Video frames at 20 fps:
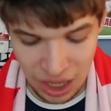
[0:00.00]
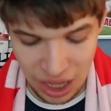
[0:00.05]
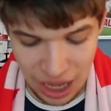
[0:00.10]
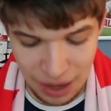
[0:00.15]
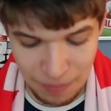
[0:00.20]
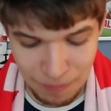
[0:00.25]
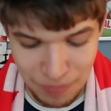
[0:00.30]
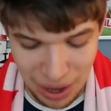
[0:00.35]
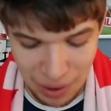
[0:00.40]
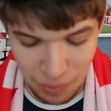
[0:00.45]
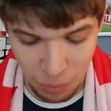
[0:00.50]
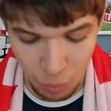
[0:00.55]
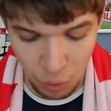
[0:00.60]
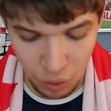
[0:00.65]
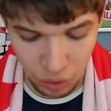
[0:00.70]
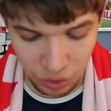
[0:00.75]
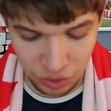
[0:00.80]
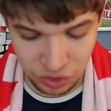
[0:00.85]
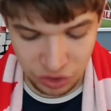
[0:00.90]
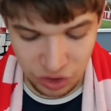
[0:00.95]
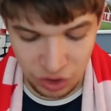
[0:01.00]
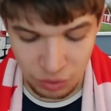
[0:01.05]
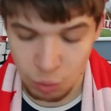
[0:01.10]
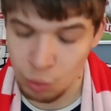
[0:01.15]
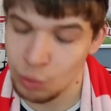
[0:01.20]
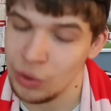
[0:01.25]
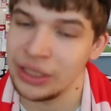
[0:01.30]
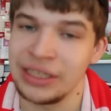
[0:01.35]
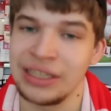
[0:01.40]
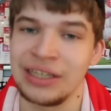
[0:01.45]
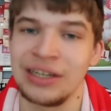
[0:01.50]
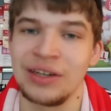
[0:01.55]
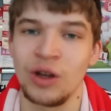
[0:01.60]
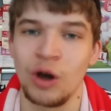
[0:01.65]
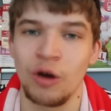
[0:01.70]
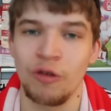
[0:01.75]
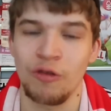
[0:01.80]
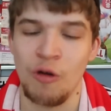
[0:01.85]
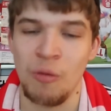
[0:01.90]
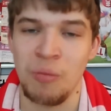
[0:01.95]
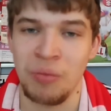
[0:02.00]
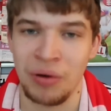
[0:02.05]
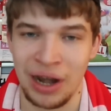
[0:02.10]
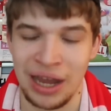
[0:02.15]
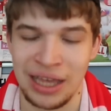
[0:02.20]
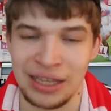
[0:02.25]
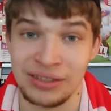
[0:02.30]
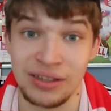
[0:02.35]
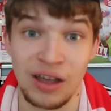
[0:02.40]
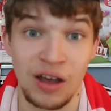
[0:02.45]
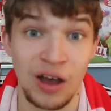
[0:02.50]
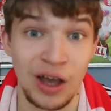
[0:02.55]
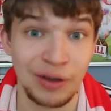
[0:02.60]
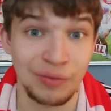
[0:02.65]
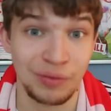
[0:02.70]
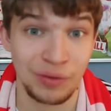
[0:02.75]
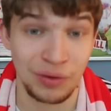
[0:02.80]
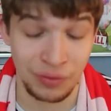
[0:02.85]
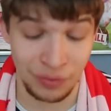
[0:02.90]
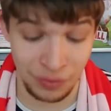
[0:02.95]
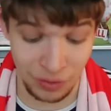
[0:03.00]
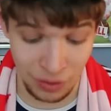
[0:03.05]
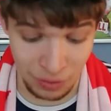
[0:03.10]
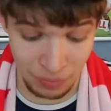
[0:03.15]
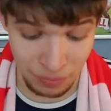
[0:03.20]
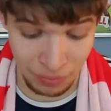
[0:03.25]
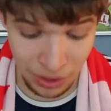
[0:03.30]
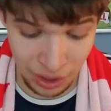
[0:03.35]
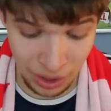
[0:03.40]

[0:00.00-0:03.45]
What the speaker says: and Ben Watson. We did not replace either of them.